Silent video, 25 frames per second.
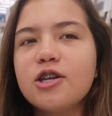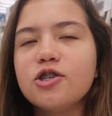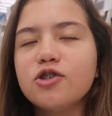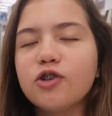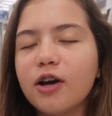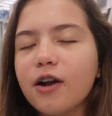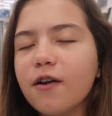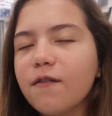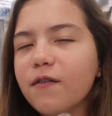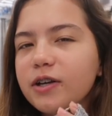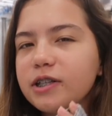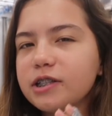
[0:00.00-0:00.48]

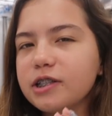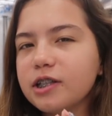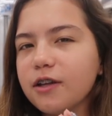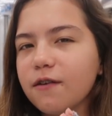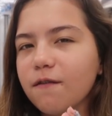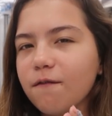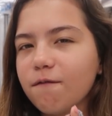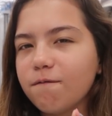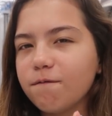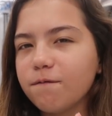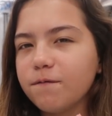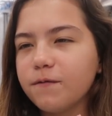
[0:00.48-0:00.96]
try to find
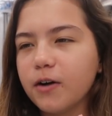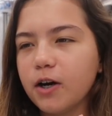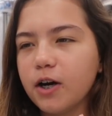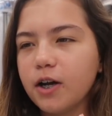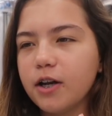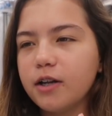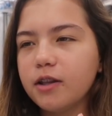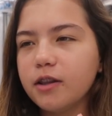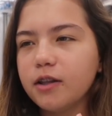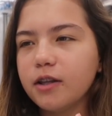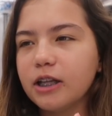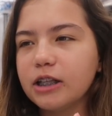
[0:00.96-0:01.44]
something
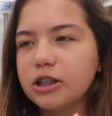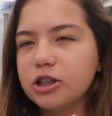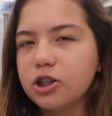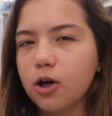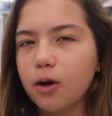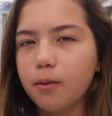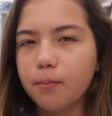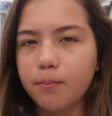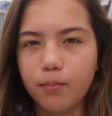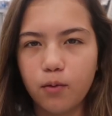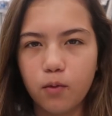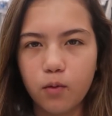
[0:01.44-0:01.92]
fun that's
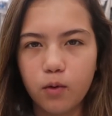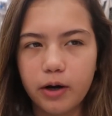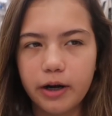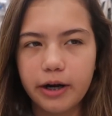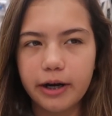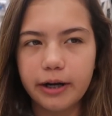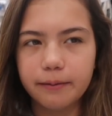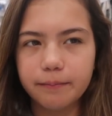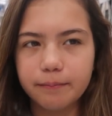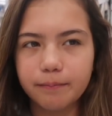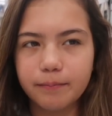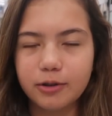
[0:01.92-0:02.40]
not
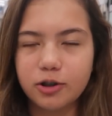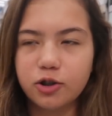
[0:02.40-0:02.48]
boring,